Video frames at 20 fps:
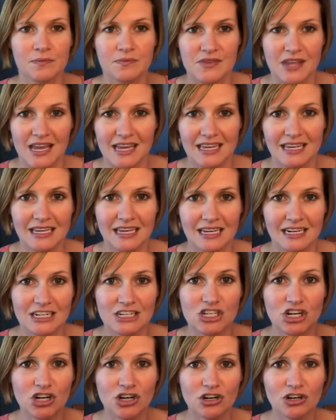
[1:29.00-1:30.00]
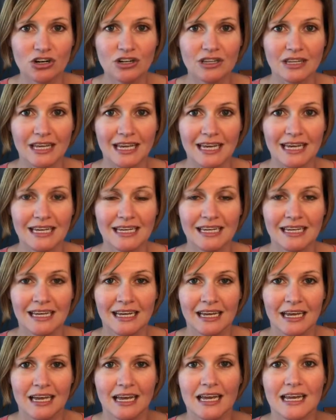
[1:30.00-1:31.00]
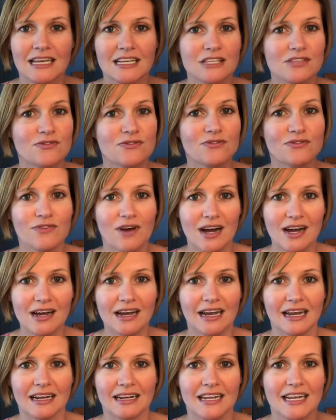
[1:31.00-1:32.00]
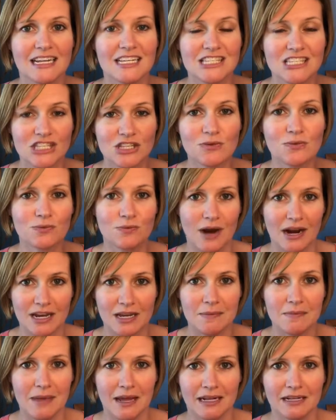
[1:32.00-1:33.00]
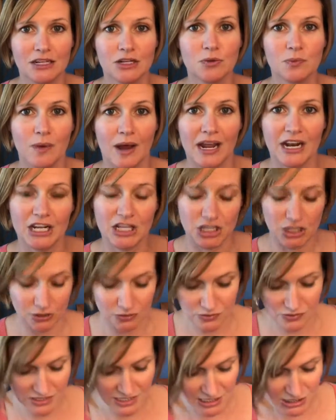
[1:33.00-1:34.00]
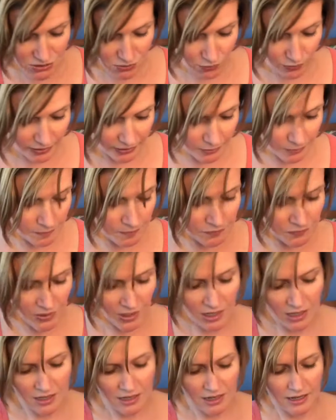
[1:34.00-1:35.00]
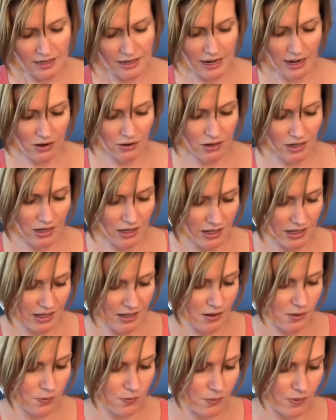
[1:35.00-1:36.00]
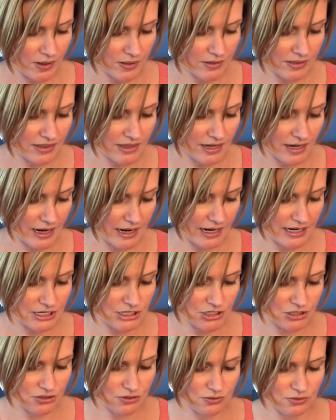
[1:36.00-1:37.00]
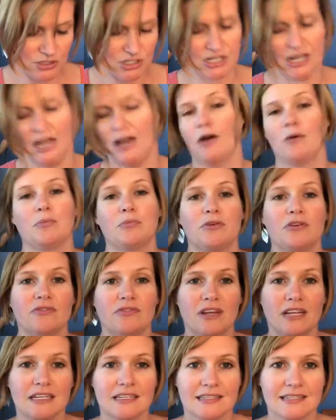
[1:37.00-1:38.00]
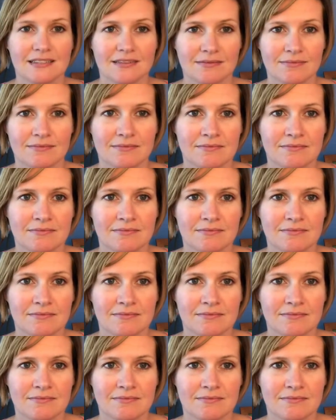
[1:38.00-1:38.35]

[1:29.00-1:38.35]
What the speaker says: taking it internally is fine. It's the recommended way to use this oil. Now, one thing I do to help prevent